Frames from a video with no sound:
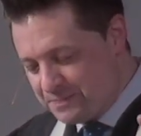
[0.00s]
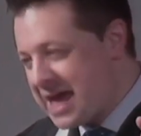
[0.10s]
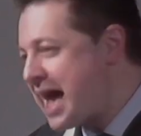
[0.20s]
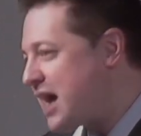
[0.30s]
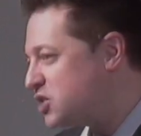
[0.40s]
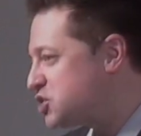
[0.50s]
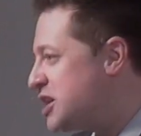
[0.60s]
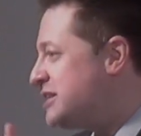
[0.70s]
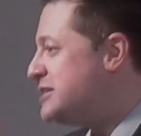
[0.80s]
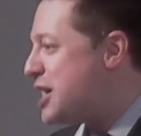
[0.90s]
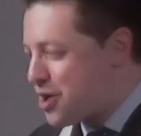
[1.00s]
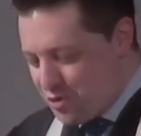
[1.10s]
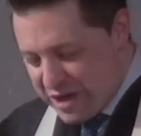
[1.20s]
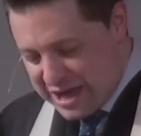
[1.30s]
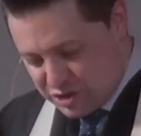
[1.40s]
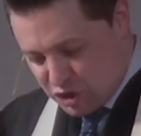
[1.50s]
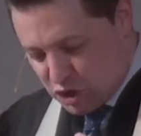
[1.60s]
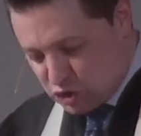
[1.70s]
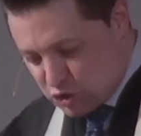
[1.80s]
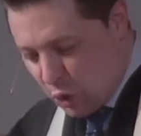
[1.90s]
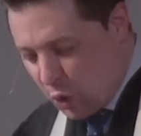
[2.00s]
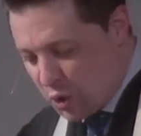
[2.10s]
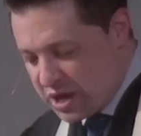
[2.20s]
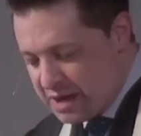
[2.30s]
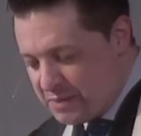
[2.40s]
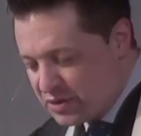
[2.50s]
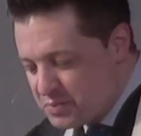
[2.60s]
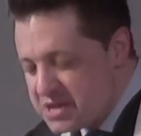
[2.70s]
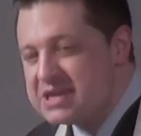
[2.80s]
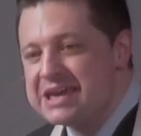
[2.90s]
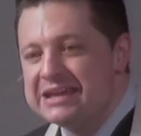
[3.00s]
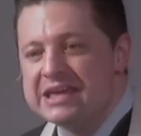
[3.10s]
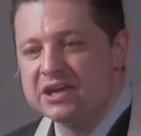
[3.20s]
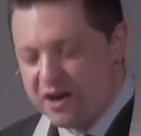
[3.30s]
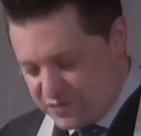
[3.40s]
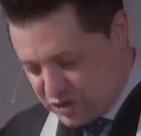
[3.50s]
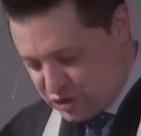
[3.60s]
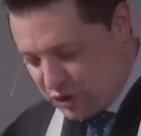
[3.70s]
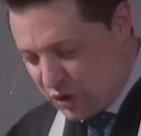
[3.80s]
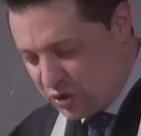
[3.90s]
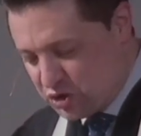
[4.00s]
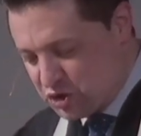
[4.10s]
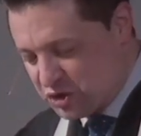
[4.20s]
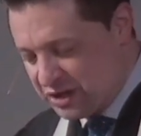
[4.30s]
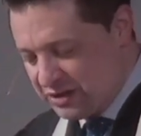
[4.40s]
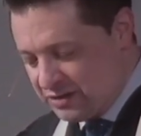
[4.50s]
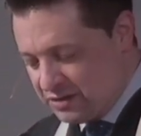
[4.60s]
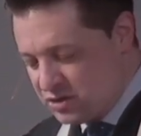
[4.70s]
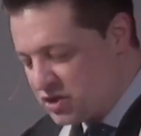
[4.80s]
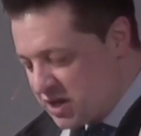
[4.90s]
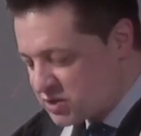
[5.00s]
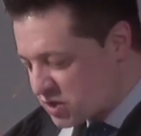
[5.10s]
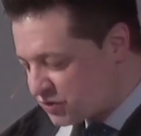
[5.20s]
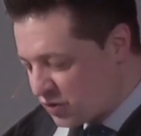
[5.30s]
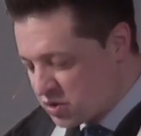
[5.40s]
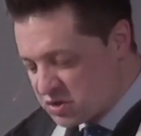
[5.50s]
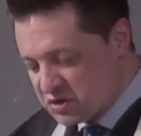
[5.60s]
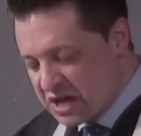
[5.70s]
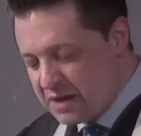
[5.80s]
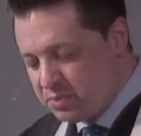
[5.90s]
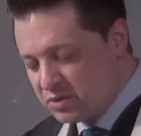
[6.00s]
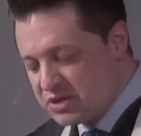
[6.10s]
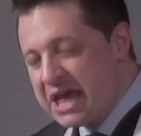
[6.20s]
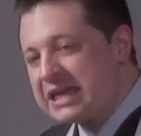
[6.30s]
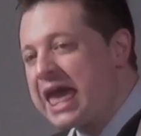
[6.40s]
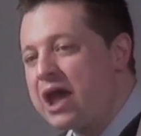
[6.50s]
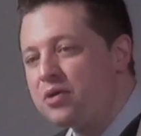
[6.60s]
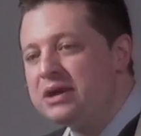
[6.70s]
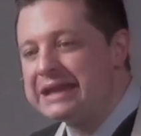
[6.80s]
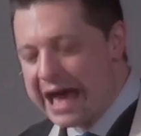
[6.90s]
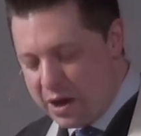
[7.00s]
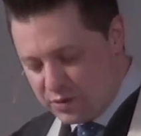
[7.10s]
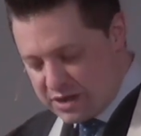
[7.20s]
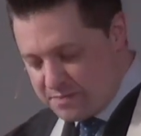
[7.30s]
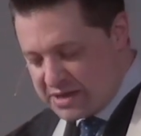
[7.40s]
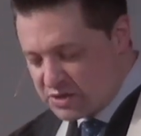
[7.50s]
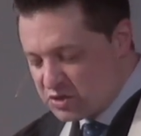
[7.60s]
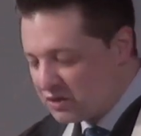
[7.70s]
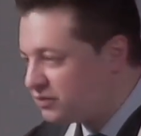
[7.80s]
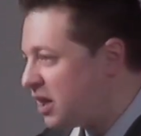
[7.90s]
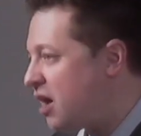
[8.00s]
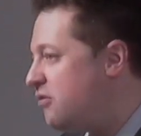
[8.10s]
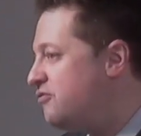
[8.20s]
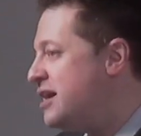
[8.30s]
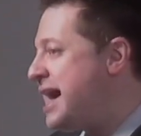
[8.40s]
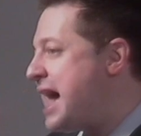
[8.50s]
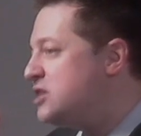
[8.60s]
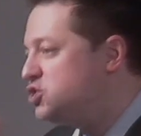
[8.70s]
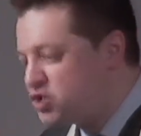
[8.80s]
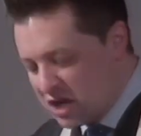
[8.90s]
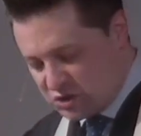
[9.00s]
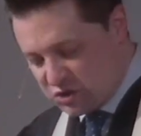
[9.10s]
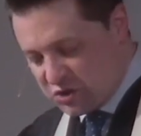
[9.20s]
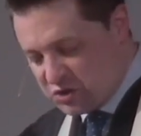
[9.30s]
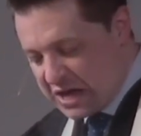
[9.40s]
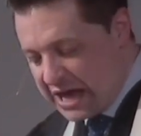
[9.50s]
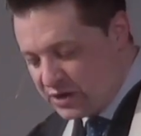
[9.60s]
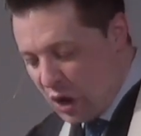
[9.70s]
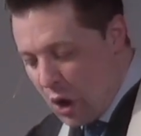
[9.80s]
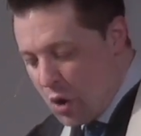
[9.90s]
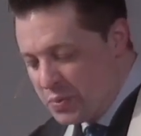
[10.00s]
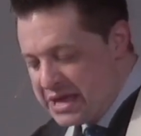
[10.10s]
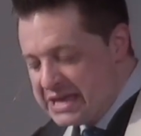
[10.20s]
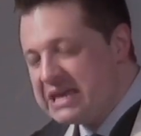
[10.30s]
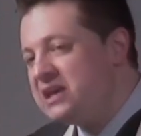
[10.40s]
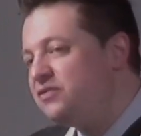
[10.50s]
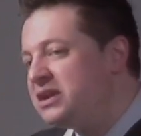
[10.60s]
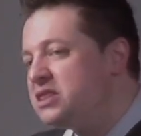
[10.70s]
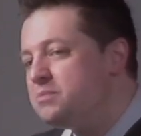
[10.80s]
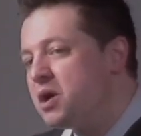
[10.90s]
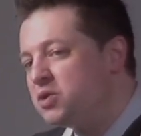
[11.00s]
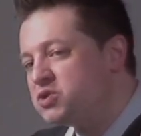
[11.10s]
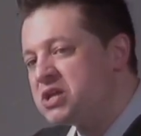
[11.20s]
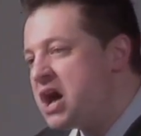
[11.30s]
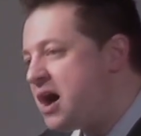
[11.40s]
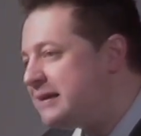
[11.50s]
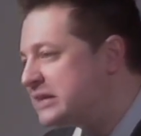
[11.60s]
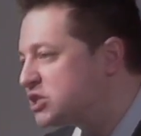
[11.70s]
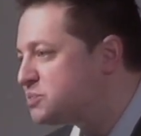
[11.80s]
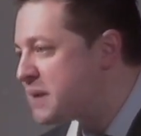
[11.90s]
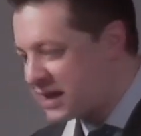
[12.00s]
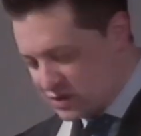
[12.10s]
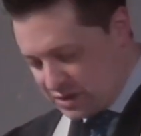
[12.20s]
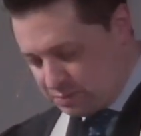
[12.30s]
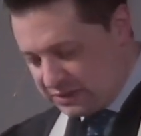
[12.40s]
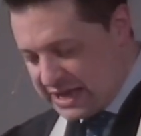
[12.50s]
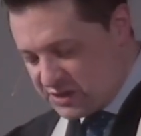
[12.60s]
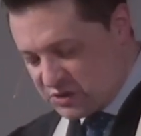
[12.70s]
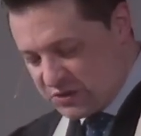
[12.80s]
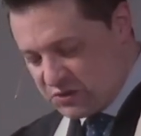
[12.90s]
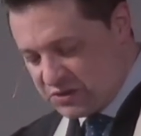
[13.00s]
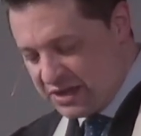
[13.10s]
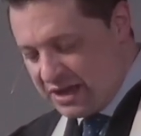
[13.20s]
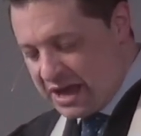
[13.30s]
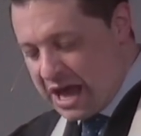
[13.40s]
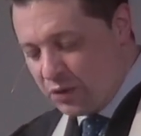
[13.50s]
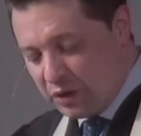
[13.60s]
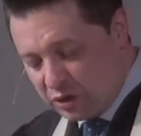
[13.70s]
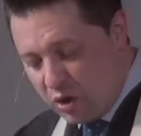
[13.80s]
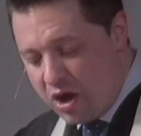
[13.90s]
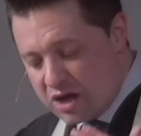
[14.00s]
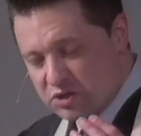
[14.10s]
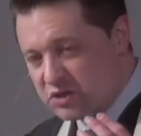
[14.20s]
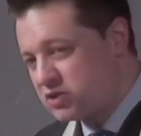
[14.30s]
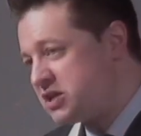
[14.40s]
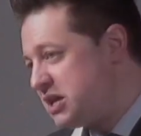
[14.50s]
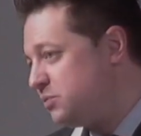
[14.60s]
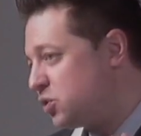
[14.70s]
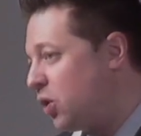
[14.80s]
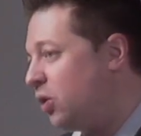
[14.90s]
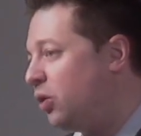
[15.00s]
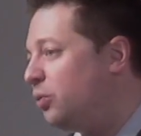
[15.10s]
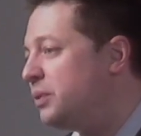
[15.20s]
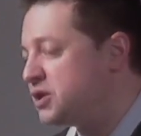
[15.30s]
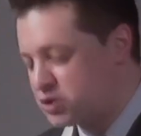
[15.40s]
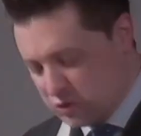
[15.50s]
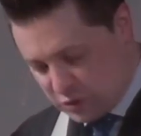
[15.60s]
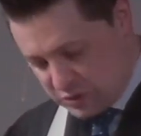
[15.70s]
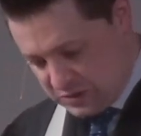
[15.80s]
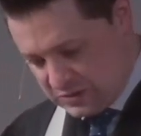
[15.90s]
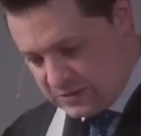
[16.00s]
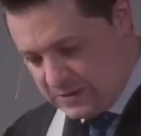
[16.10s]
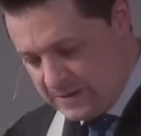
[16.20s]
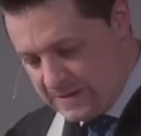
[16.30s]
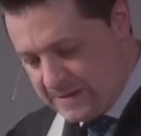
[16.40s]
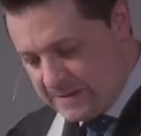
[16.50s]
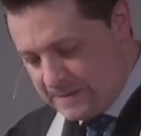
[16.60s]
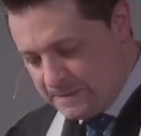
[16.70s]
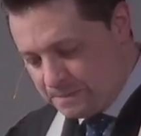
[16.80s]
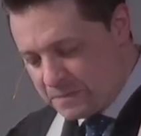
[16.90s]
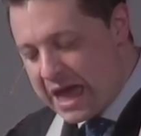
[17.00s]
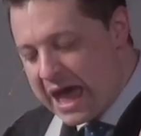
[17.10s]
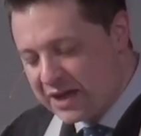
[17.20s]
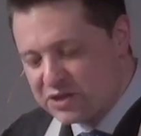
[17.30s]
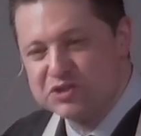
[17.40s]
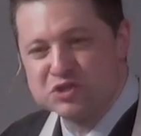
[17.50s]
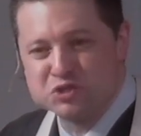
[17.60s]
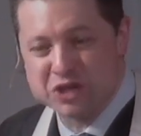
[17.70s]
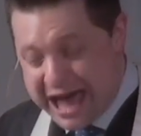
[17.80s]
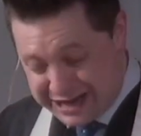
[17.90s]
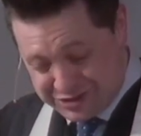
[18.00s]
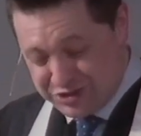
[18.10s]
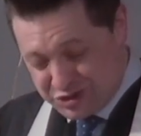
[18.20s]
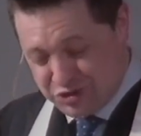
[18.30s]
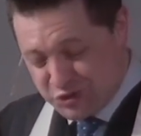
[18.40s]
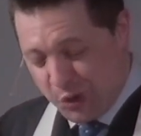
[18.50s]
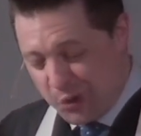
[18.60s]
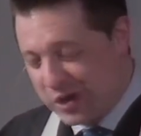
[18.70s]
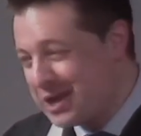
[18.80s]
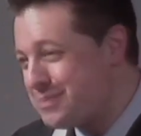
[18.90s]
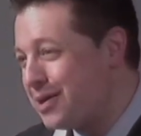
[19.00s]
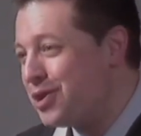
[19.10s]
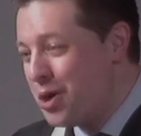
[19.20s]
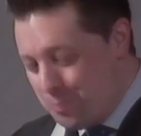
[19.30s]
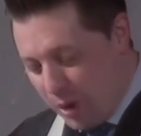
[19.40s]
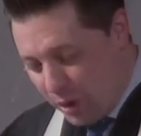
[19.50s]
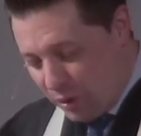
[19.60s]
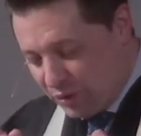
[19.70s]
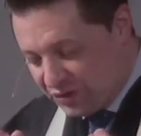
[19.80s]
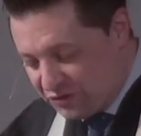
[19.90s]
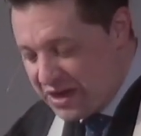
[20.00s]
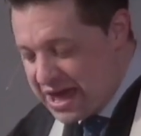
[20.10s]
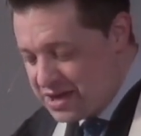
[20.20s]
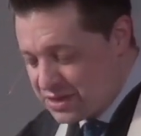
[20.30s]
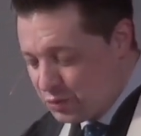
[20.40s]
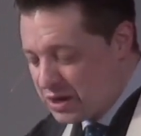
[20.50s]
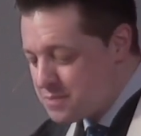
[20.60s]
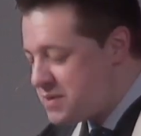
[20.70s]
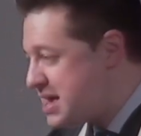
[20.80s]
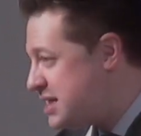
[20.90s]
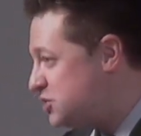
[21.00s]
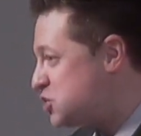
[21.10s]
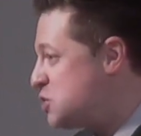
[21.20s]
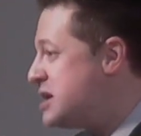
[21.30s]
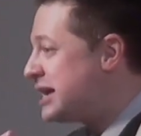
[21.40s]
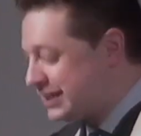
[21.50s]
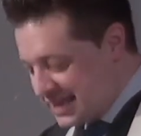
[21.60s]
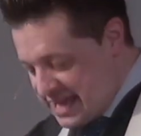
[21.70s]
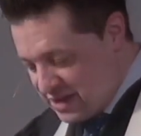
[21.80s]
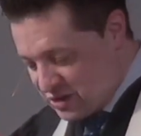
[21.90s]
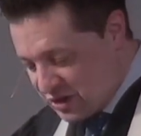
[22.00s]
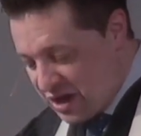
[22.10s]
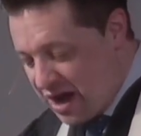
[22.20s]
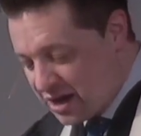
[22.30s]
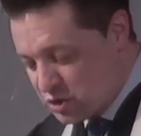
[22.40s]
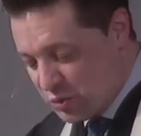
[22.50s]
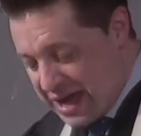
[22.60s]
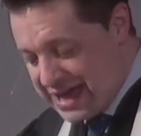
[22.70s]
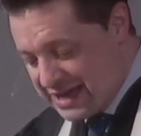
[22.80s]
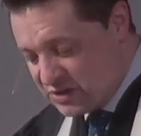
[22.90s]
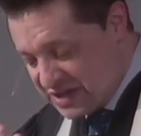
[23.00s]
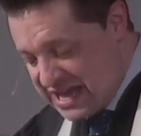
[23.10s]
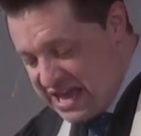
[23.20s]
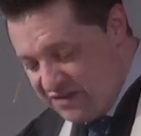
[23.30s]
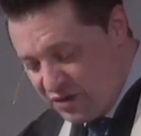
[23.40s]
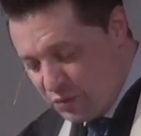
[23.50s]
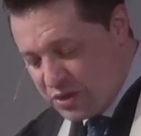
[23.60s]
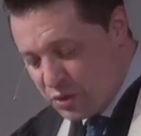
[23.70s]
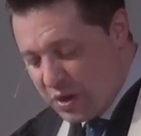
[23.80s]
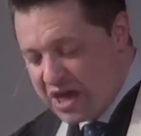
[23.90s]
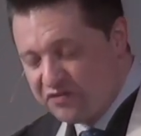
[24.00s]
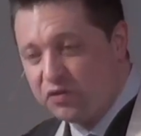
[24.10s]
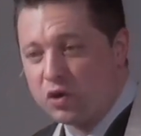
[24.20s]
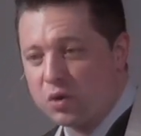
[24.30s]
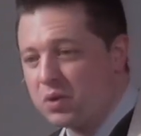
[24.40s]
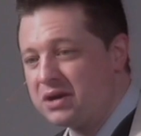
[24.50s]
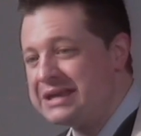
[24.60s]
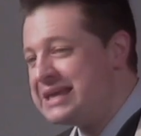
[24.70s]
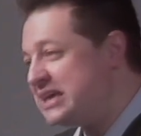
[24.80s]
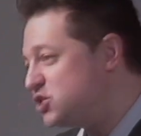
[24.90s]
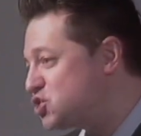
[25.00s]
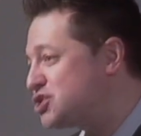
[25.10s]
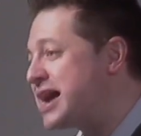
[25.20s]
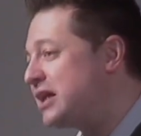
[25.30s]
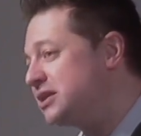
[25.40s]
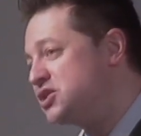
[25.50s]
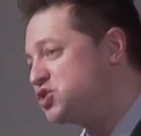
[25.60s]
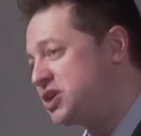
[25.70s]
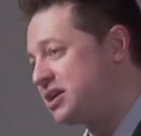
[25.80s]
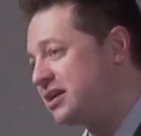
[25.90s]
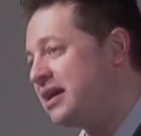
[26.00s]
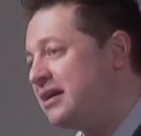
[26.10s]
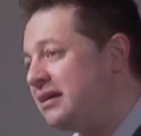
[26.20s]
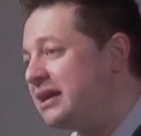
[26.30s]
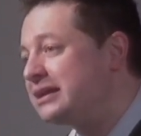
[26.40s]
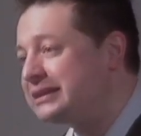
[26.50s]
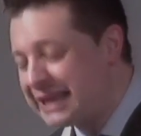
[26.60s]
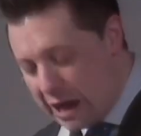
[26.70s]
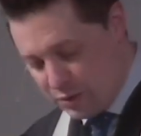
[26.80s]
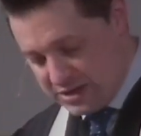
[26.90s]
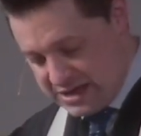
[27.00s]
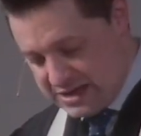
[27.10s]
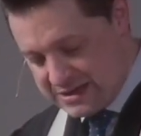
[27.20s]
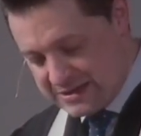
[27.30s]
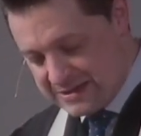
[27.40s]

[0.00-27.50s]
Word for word: Acts narrates a story about the beginning of the church Jesus' first disciples carried out a message of love and justice and hope, even in the most unexpected places, and when loss seemed all but certain. Act is a, Acts is a story about bold faith and what it means to cling to God's ways, even when the way forward is challenging and cloudy.